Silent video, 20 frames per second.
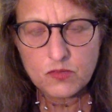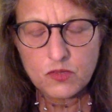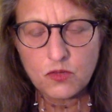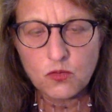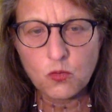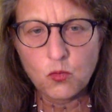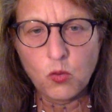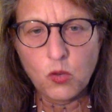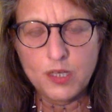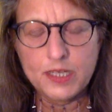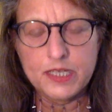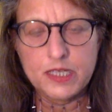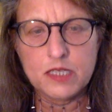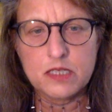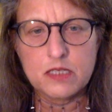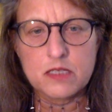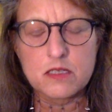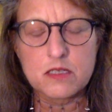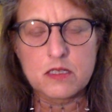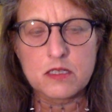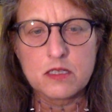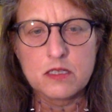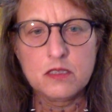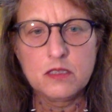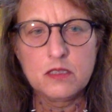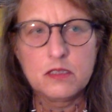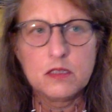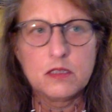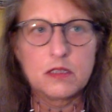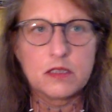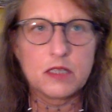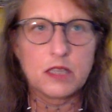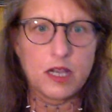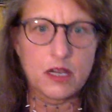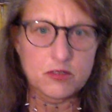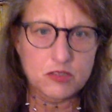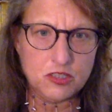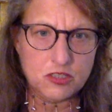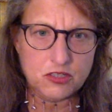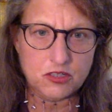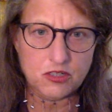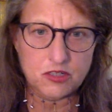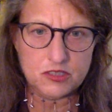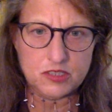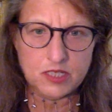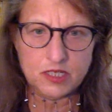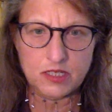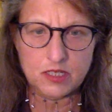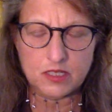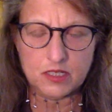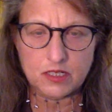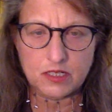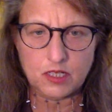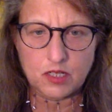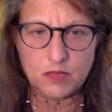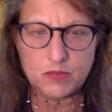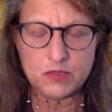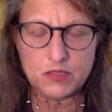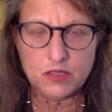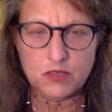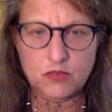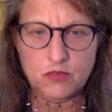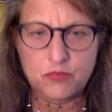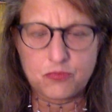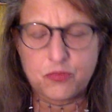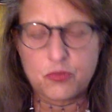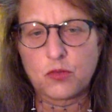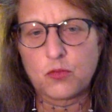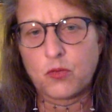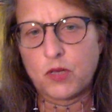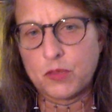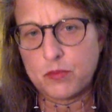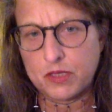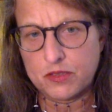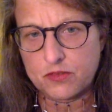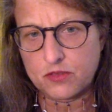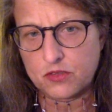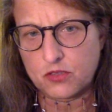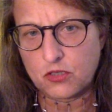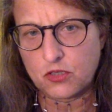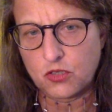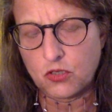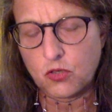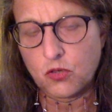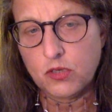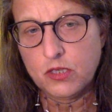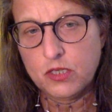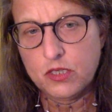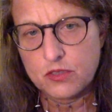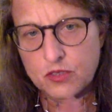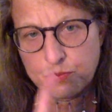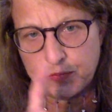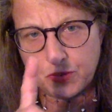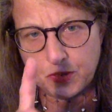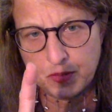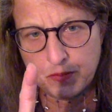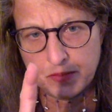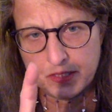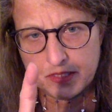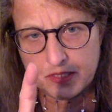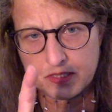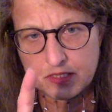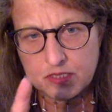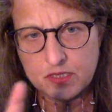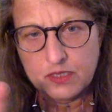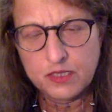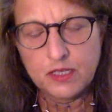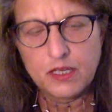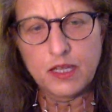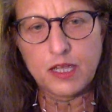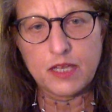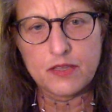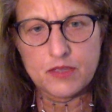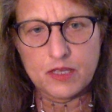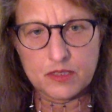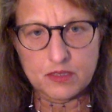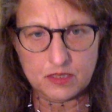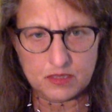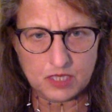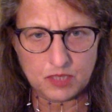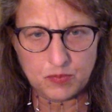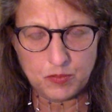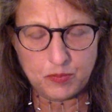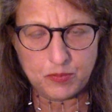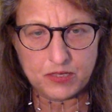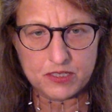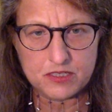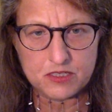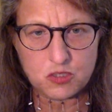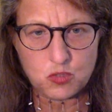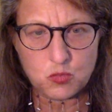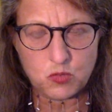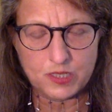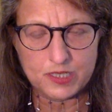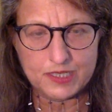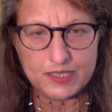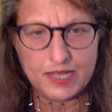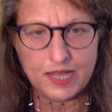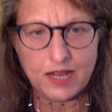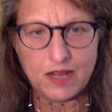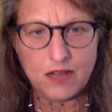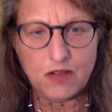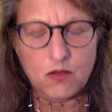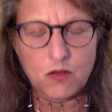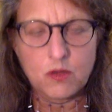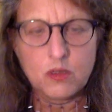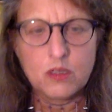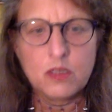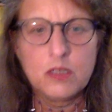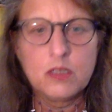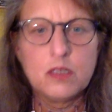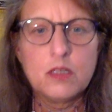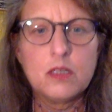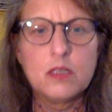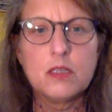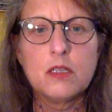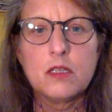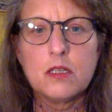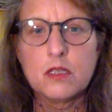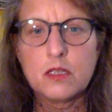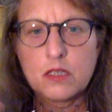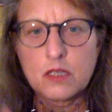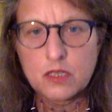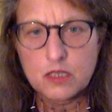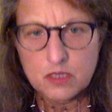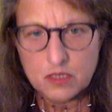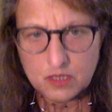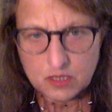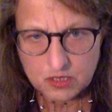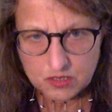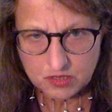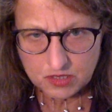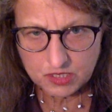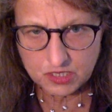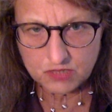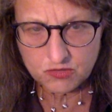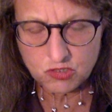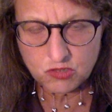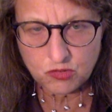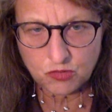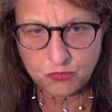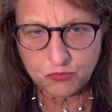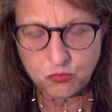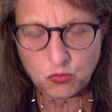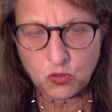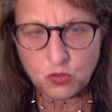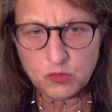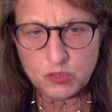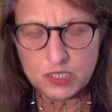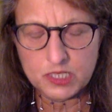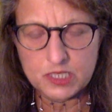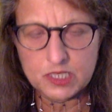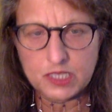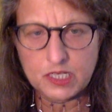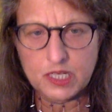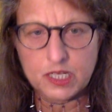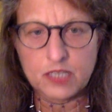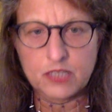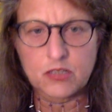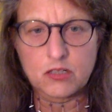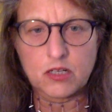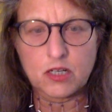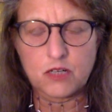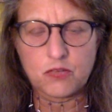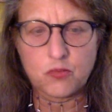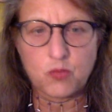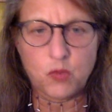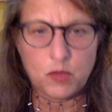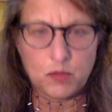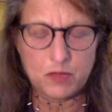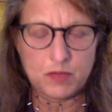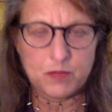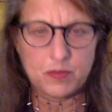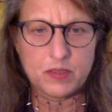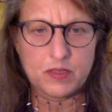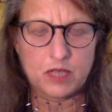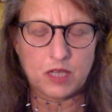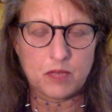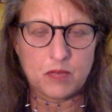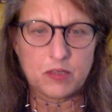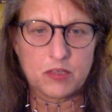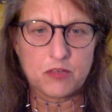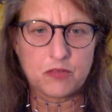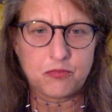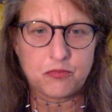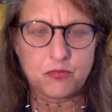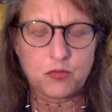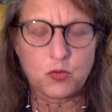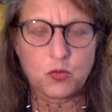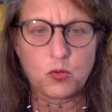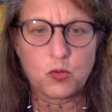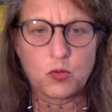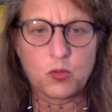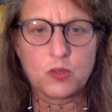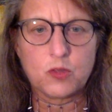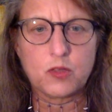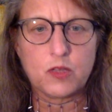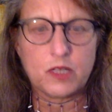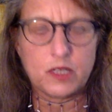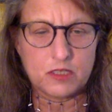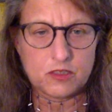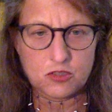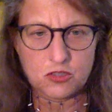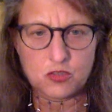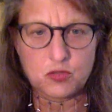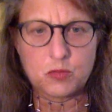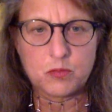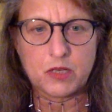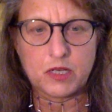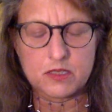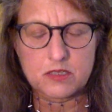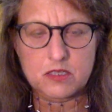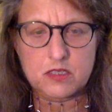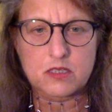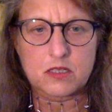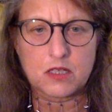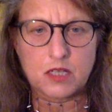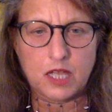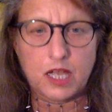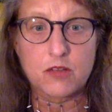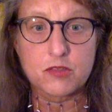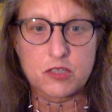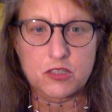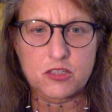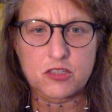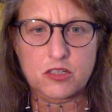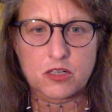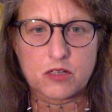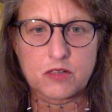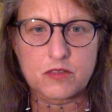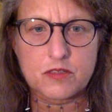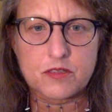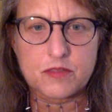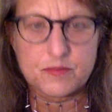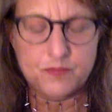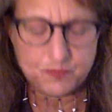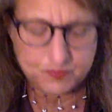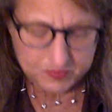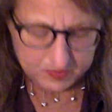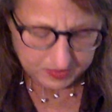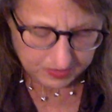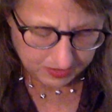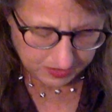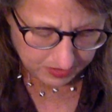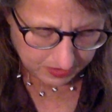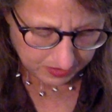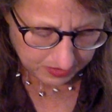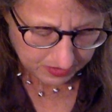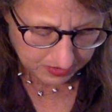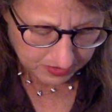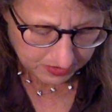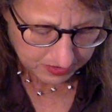what is the housing starts data that comes out for 1 month ago, the permits, and then the lumber prices right now gives you a forward indicator of what might be coming for in 2 months housing starts, okay?